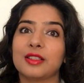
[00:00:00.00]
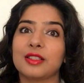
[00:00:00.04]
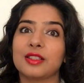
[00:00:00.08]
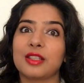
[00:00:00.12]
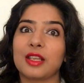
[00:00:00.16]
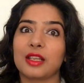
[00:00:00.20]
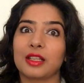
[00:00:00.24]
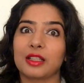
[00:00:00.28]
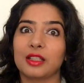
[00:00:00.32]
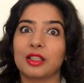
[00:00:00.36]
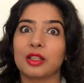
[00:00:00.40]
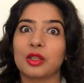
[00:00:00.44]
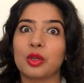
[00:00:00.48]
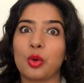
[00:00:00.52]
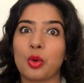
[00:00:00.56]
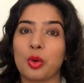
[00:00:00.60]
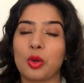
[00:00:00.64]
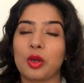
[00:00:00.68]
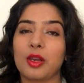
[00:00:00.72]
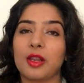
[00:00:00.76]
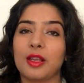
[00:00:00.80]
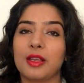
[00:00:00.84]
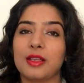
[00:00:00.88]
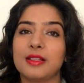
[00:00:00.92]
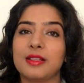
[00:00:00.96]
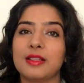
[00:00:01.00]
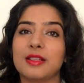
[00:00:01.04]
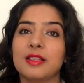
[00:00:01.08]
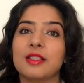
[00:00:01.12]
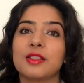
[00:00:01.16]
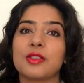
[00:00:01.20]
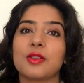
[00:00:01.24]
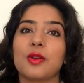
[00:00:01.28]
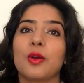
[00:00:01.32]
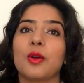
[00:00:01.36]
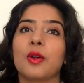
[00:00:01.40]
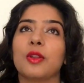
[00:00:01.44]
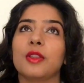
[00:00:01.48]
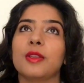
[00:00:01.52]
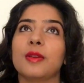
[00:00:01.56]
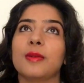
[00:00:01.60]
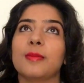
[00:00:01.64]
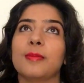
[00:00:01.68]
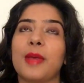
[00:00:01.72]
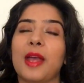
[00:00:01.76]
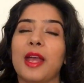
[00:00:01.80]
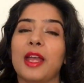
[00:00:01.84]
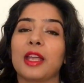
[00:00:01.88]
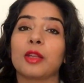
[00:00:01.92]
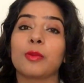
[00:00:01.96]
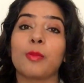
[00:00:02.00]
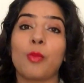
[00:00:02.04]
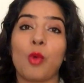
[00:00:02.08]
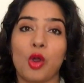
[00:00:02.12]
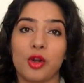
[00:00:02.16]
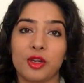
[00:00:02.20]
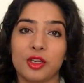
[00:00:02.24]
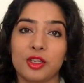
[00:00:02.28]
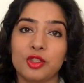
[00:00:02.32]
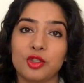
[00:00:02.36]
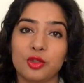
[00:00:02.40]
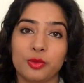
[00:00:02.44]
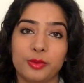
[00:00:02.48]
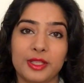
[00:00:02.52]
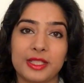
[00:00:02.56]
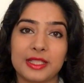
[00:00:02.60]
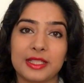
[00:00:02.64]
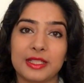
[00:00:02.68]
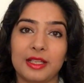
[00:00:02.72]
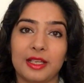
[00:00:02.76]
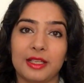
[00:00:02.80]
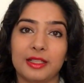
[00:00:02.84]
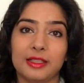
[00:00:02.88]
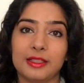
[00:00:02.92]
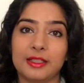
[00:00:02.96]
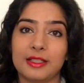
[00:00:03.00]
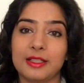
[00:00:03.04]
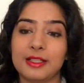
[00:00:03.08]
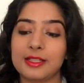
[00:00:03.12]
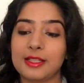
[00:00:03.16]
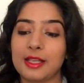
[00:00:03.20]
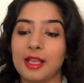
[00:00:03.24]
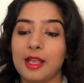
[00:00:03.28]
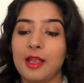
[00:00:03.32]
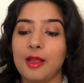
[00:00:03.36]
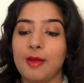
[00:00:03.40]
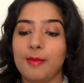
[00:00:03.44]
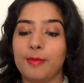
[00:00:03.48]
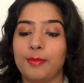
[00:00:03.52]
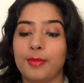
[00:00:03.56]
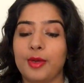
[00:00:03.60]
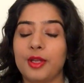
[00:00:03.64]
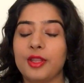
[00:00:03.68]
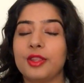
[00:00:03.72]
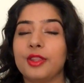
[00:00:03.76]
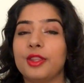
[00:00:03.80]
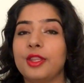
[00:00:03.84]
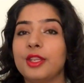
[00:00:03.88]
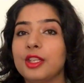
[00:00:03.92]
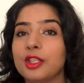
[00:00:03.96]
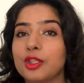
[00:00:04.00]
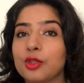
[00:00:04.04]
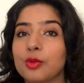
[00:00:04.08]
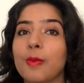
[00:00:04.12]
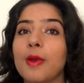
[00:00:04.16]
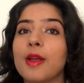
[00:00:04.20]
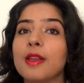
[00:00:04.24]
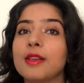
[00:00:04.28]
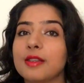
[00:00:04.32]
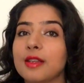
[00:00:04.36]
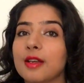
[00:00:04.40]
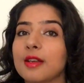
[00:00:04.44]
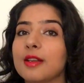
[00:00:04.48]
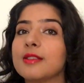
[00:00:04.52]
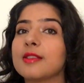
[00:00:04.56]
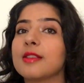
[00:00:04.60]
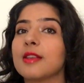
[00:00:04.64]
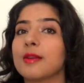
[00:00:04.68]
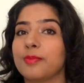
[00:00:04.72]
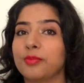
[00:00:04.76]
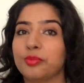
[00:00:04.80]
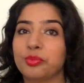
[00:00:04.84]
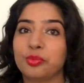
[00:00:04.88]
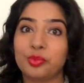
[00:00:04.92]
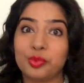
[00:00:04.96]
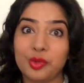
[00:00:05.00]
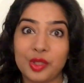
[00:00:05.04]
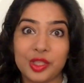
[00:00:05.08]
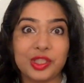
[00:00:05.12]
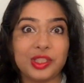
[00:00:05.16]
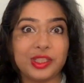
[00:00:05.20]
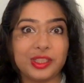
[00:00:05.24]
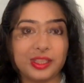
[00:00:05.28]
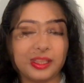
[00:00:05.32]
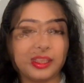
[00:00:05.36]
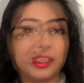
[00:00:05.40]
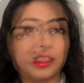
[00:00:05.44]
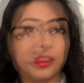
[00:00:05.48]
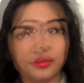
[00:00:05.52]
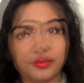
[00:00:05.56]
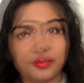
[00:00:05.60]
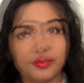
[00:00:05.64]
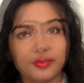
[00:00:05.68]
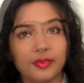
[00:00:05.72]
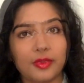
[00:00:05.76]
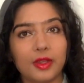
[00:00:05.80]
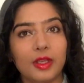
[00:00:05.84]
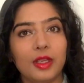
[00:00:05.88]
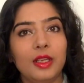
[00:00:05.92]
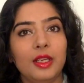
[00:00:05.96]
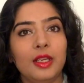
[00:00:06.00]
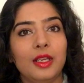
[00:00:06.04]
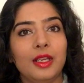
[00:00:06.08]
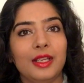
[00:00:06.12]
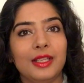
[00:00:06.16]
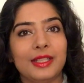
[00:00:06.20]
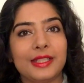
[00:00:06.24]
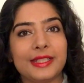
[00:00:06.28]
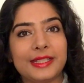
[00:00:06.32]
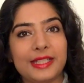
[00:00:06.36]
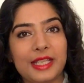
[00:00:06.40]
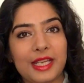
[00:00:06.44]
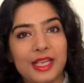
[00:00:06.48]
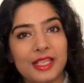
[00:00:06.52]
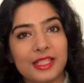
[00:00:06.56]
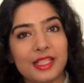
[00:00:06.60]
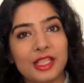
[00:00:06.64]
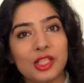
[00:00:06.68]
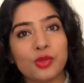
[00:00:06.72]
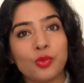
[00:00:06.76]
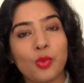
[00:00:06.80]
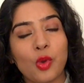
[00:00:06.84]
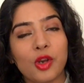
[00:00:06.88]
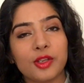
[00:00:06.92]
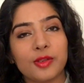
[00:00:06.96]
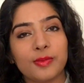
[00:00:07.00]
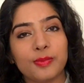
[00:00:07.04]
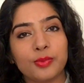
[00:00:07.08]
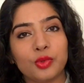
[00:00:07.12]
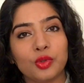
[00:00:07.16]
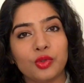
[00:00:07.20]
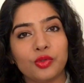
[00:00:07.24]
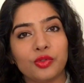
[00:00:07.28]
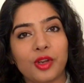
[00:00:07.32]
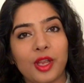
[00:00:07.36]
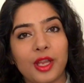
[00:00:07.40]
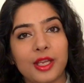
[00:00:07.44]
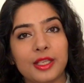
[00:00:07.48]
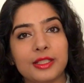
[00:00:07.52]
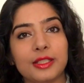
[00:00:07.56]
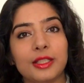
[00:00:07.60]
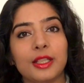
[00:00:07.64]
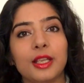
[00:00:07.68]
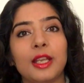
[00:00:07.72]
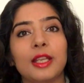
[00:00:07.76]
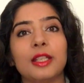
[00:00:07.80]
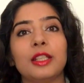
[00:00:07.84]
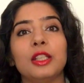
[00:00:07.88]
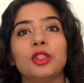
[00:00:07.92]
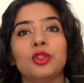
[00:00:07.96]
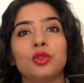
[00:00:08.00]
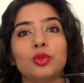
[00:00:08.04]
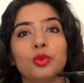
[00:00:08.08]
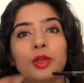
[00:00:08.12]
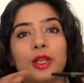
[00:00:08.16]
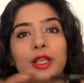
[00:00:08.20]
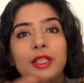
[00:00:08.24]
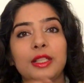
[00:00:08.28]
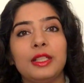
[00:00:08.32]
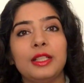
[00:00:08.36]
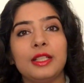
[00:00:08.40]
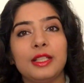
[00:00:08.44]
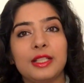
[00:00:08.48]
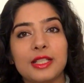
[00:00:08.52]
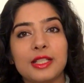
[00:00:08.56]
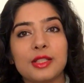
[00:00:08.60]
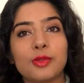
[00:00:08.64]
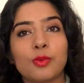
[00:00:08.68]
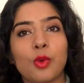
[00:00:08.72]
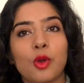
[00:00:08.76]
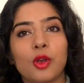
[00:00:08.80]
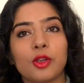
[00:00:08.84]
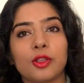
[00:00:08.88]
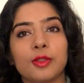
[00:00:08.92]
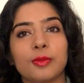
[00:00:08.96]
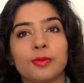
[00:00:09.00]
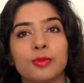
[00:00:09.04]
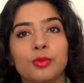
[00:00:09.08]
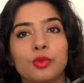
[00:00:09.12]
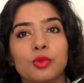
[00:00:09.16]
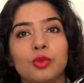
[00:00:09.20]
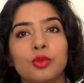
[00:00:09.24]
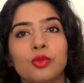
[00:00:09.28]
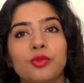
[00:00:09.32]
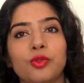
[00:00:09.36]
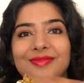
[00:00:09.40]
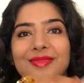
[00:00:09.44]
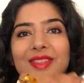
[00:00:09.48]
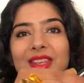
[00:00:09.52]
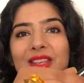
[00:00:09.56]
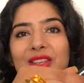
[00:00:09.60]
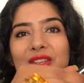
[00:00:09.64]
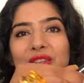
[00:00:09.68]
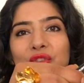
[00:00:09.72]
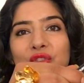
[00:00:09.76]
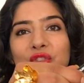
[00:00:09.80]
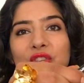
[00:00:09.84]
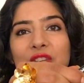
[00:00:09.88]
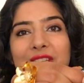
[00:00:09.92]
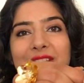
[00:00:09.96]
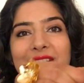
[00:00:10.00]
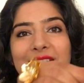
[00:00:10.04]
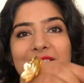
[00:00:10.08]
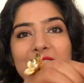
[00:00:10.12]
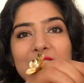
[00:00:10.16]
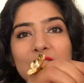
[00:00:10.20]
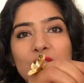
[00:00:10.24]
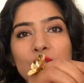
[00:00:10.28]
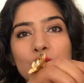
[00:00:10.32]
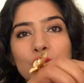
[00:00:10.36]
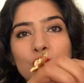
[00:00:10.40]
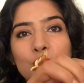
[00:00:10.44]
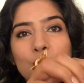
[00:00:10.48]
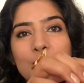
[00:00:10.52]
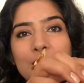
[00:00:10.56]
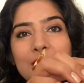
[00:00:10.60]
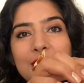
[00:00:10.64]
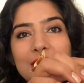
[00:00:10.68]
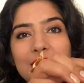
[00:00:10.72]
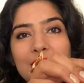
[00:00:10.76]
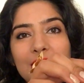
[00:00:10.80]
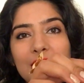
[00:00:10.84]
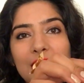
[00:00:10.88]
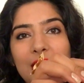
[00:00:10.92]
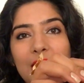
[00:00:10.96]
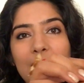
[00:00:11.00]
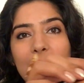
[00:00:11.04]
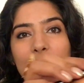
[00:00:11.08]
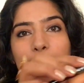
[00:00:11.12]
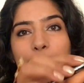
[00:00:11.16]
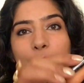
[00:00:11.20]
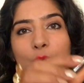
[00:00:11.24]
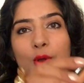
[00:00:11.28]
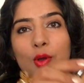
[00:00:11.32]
Technicolor liners or the MAC Modern Twist liners, but this one does a pretty good job. It says it's waterproof right here, and it really is waterproof. You just need to twist the cap